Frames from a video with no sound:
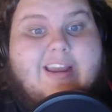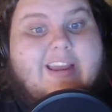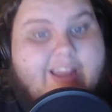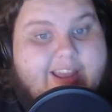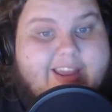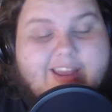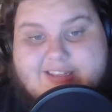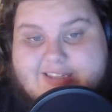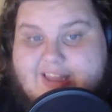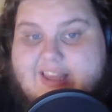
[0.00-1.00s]
he
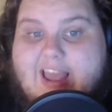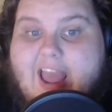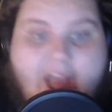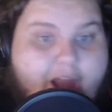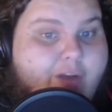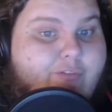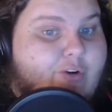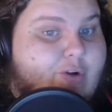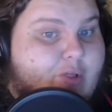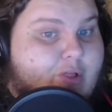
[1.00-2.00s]
gets the
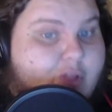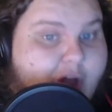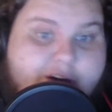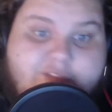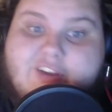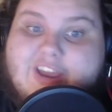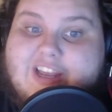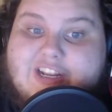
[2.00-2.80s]
ever-loving